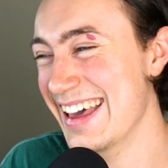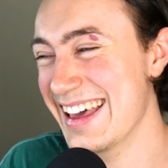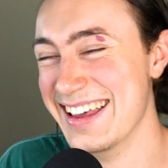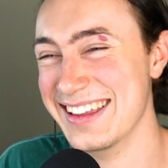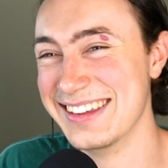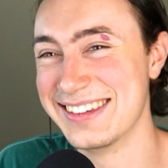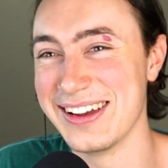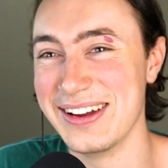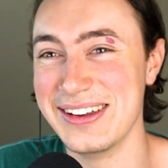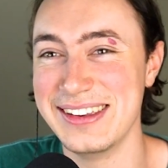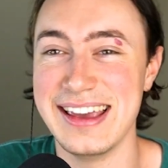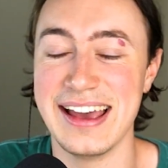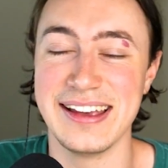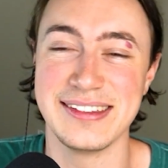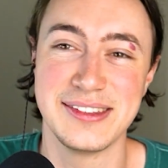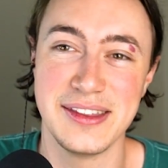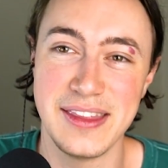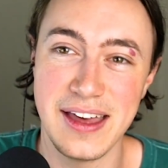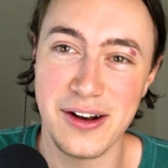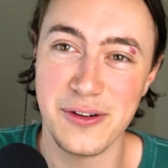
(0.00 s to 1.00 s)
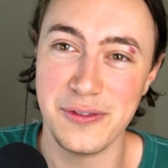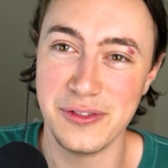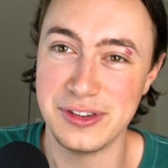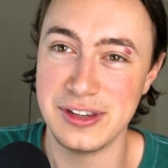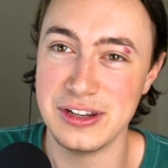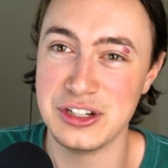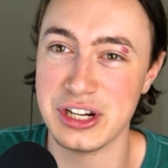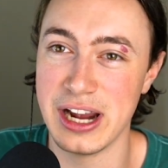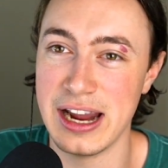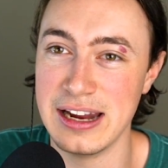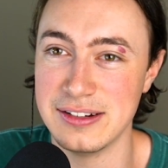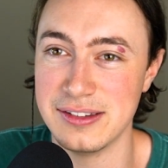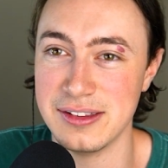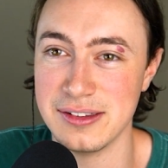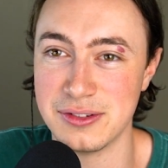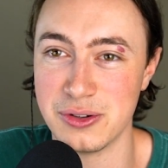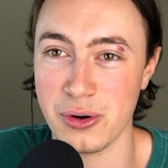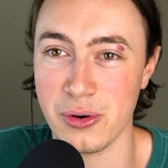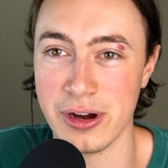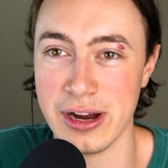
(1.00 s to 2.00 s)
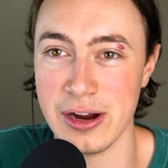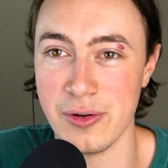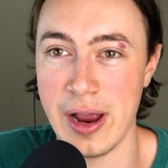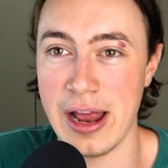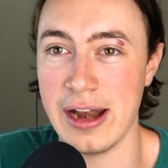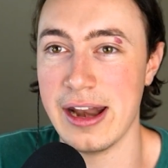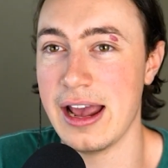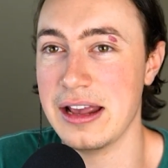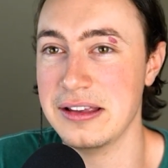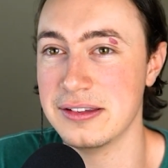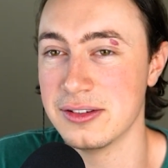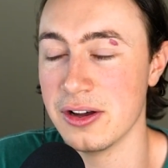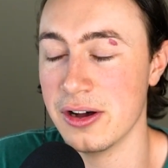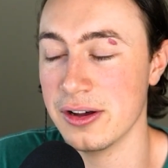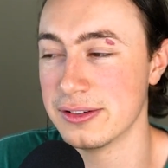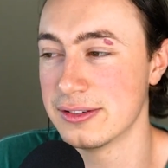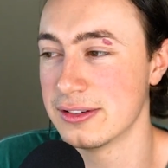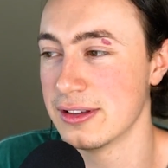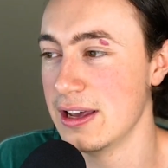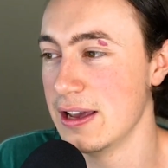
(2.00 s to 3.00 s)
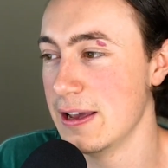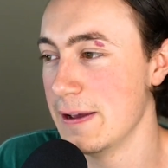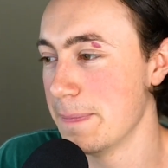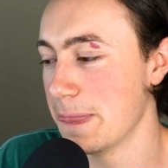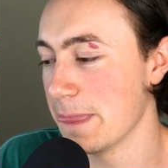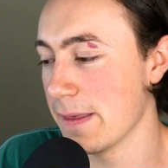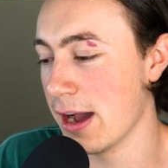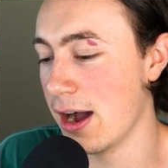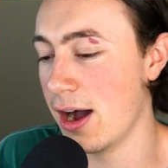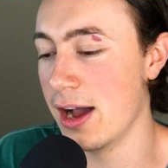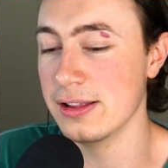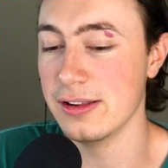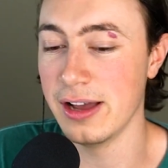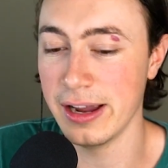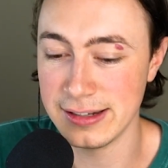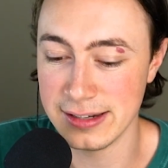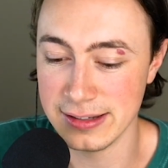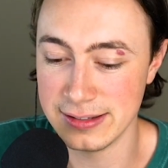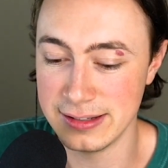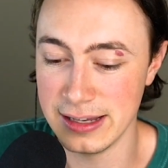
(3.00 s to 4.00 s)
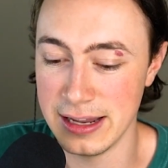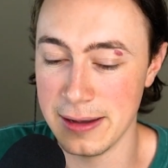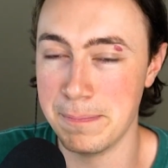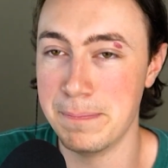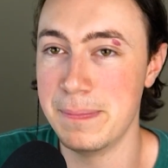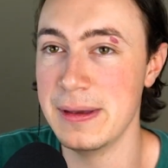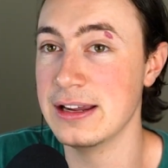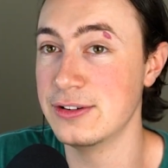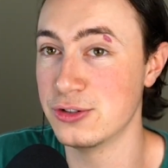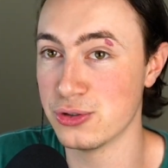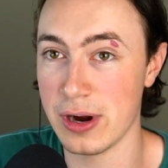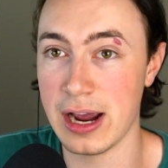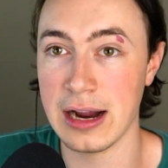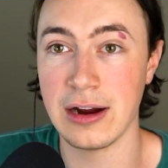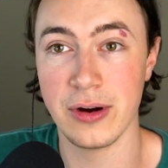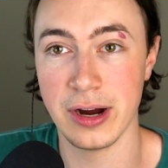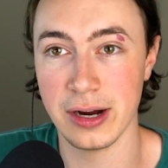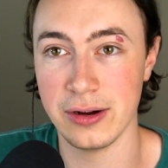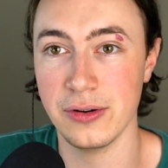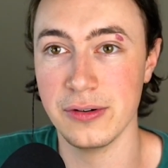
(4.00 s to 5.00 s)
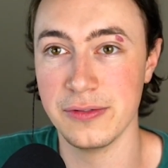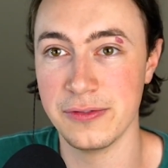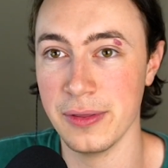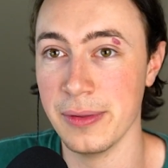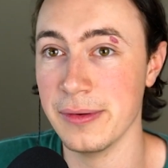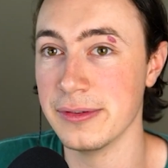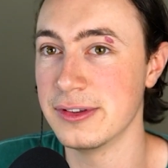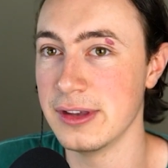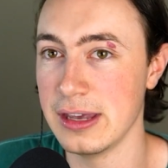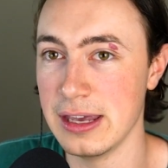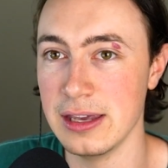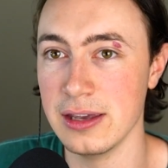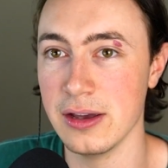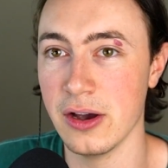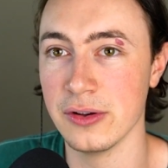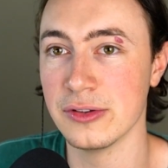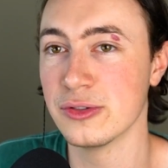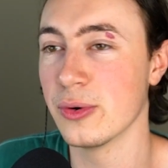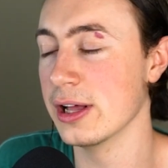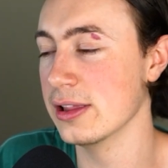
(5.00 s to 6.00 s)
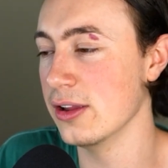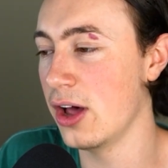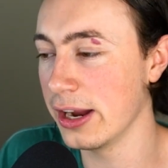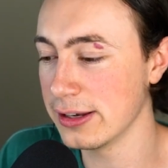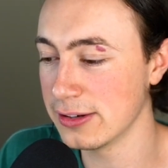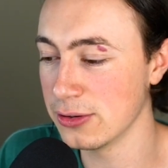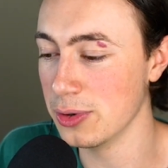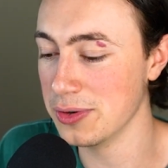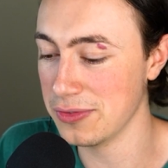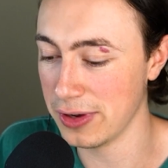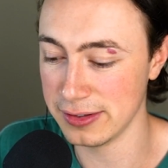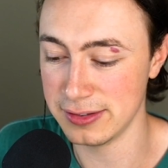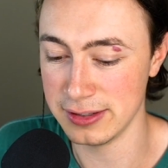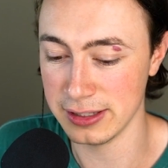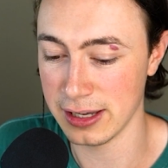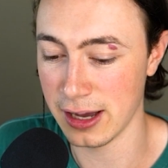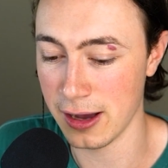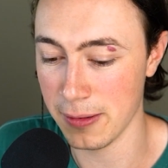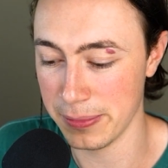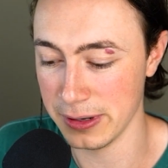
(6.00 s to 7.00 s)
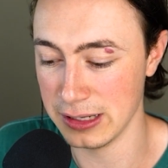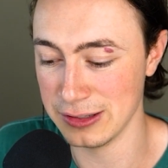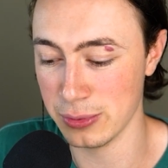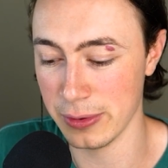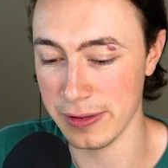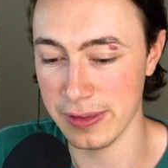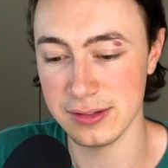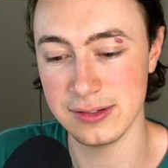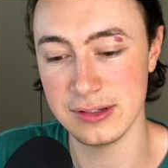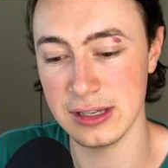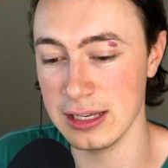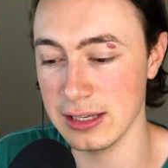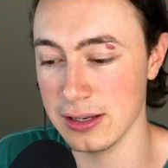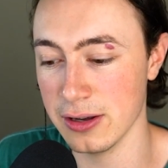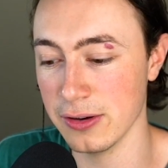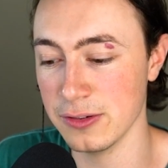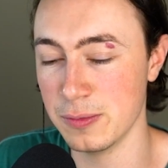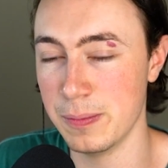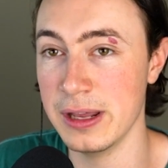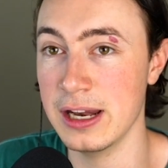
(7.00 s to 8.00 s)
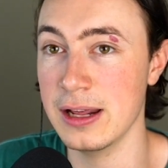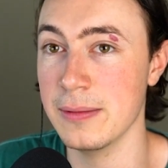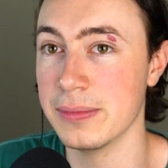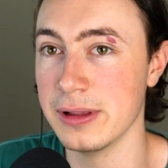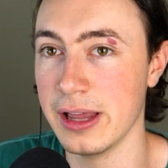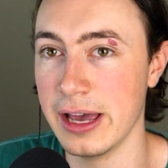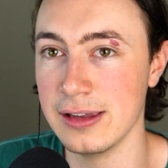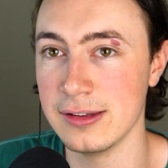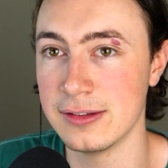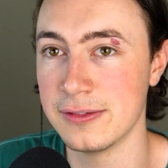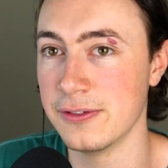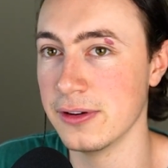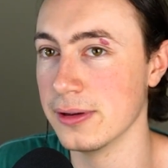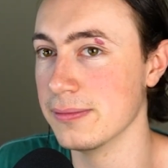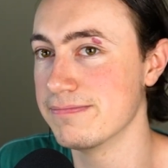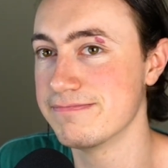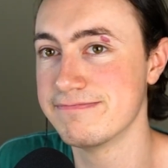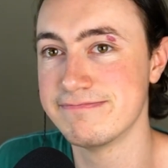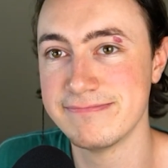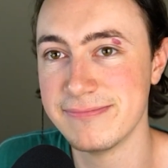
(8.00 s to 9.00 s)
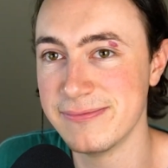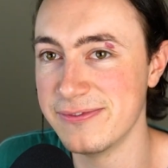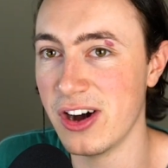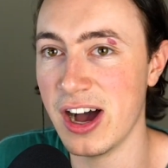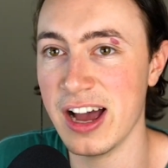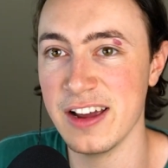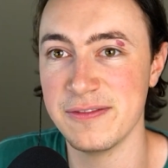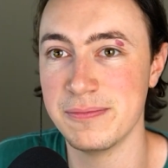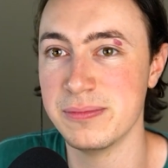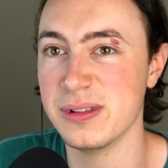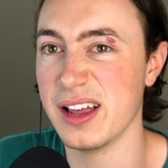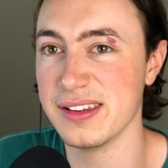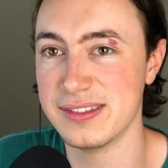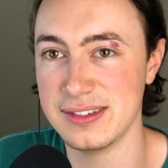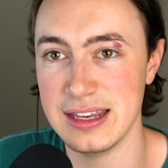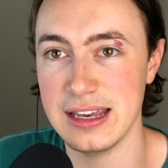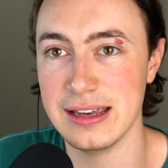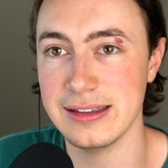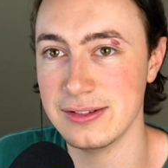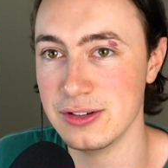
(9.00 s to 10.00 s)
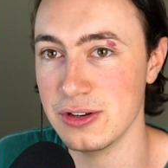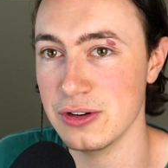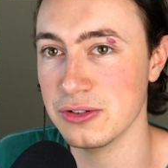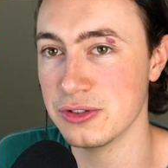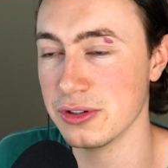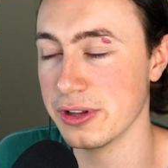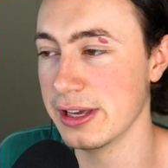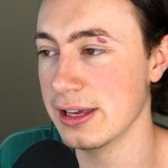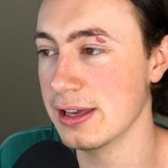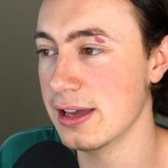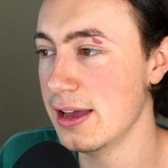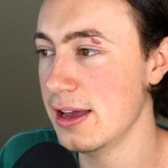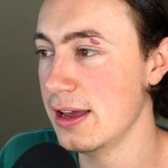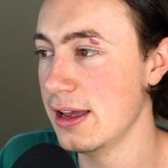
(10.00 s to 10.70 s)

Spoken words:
So that obviously changed the story around ASOS. I like to see a big track record from the CEO. So I like to invest in companies where the CEO has been in place for 5+ years usually.